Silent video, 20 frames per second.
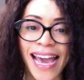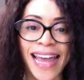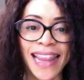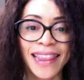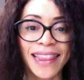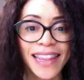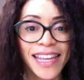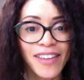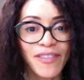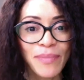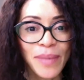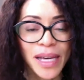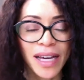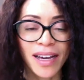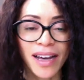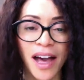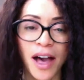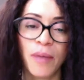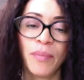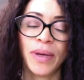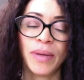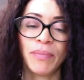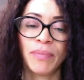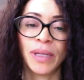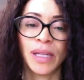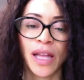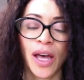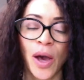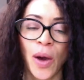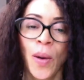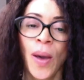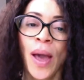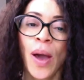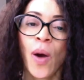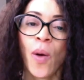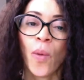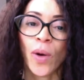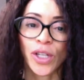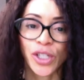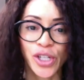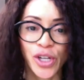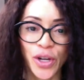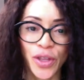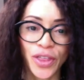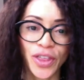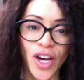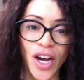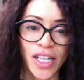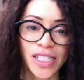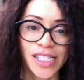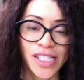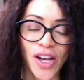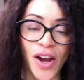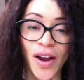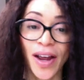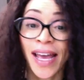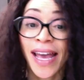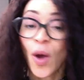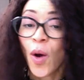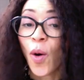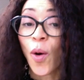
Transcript: and leave me a comment below what your thoughts are,